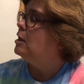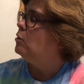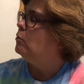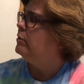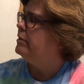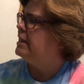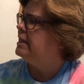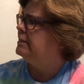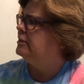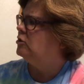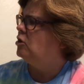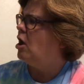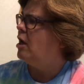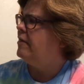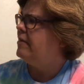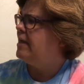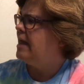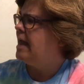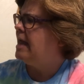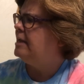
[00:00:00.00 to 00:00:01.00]
When they
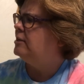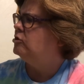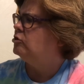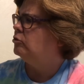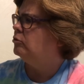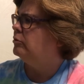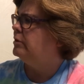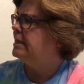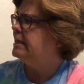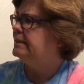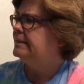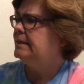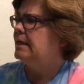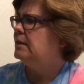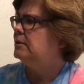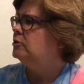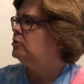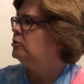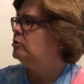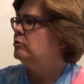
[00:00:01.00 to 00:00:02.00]
saw the angel, he
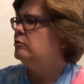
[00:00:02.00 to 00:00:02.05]
said,